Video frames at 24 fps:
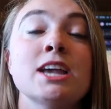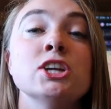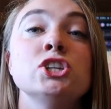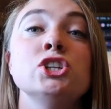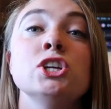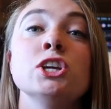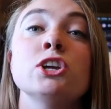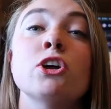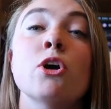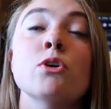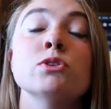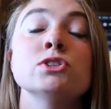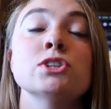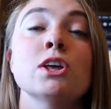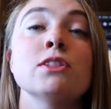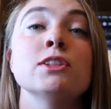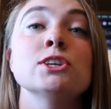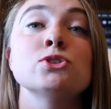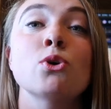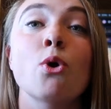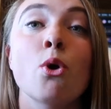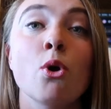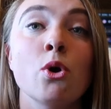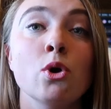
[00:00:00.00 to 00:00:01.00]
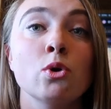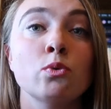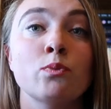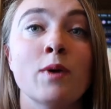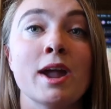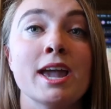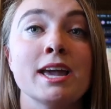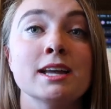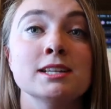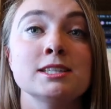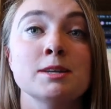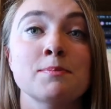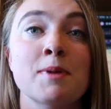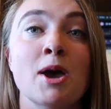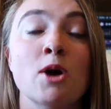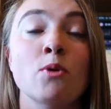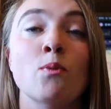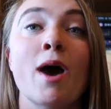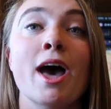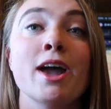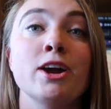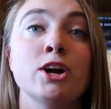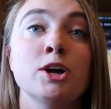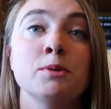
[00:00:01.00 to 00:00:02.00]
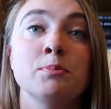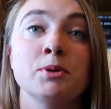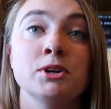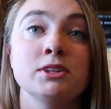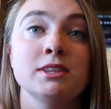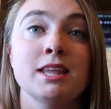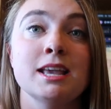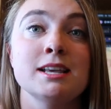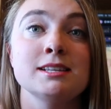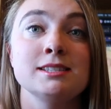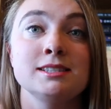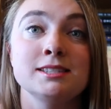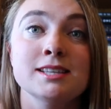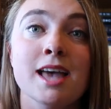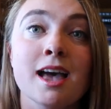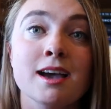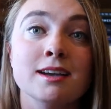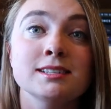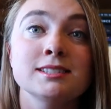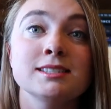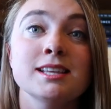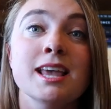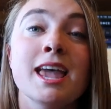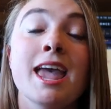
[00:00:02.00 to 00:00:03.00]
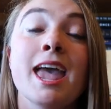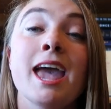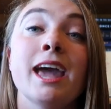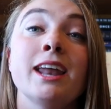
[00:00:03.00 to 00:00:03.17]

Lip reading: and she goes on this whole rant about why her birthday sucks,